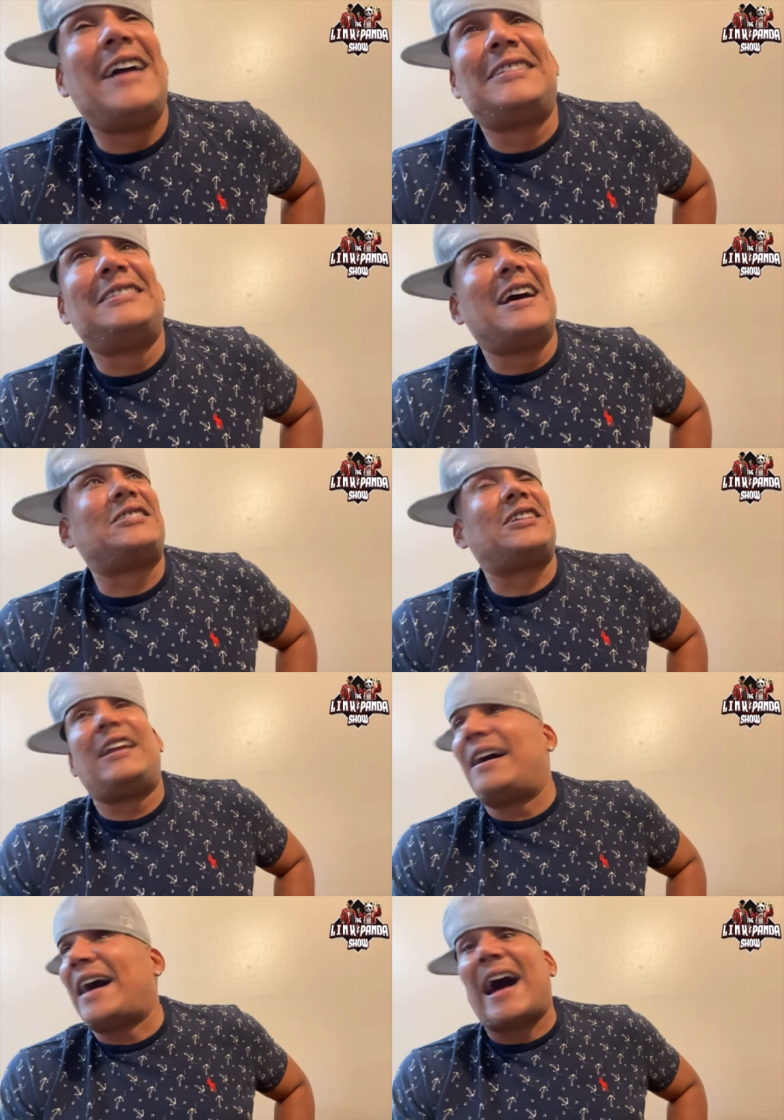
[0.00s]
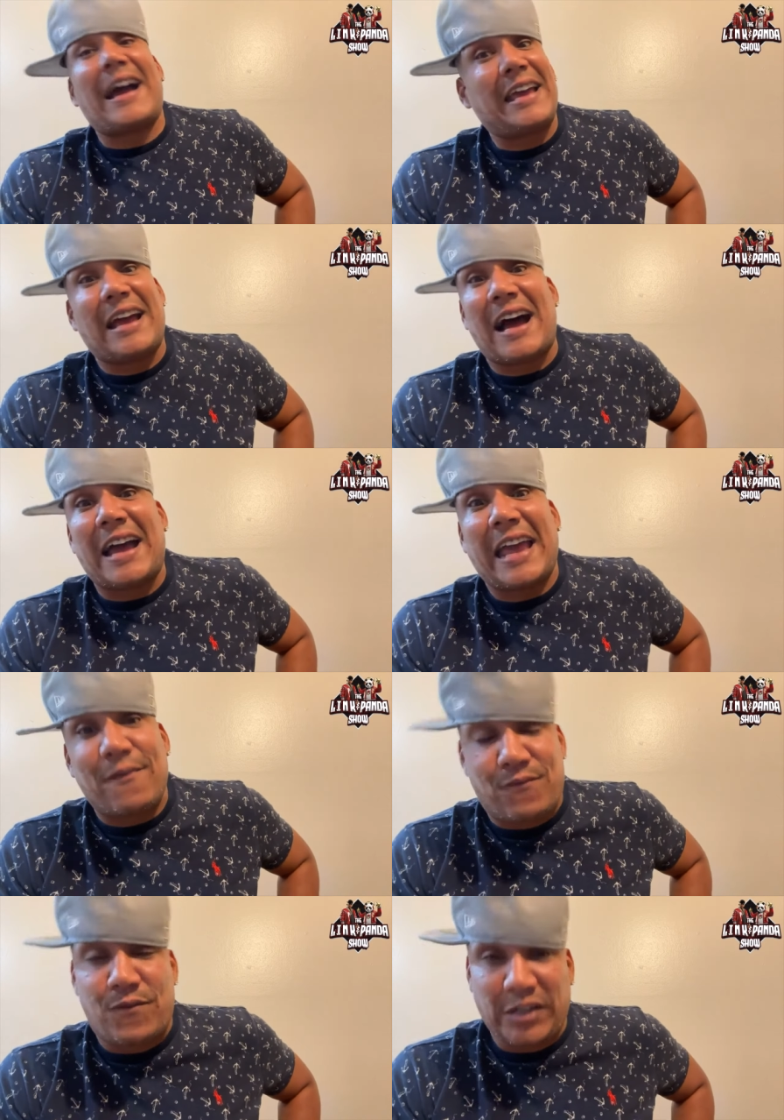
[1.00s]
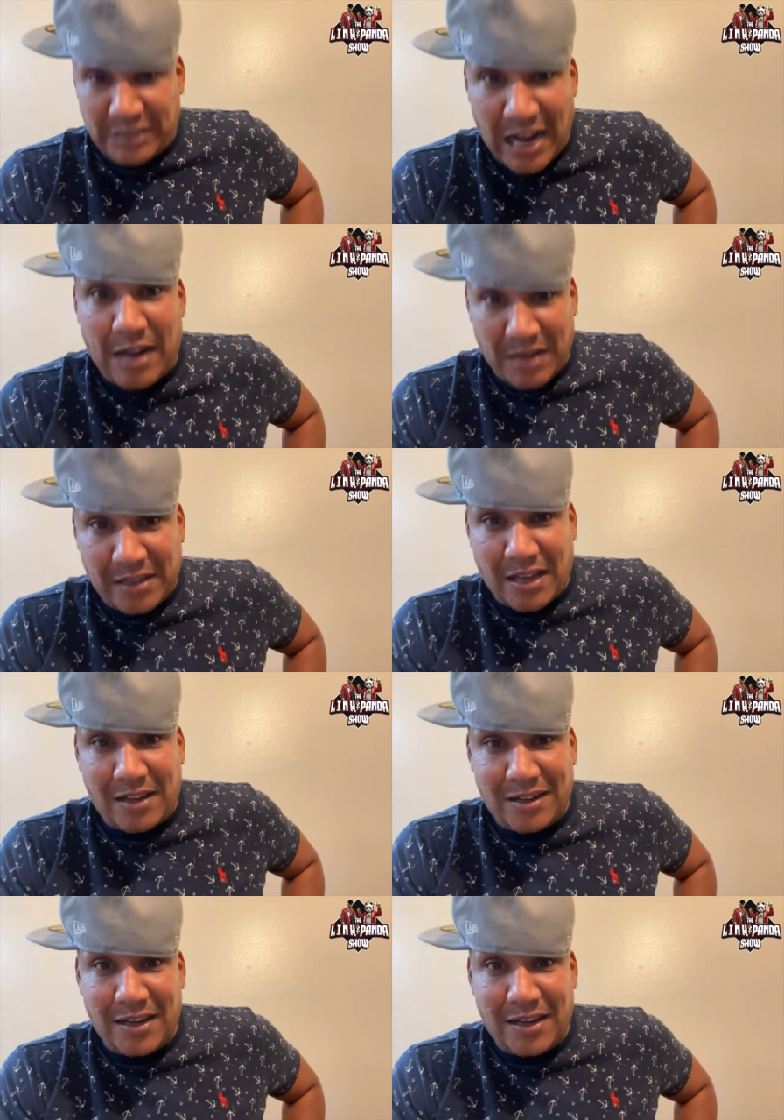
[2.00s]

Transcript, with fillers: I did that shit. I, I get high every time like that.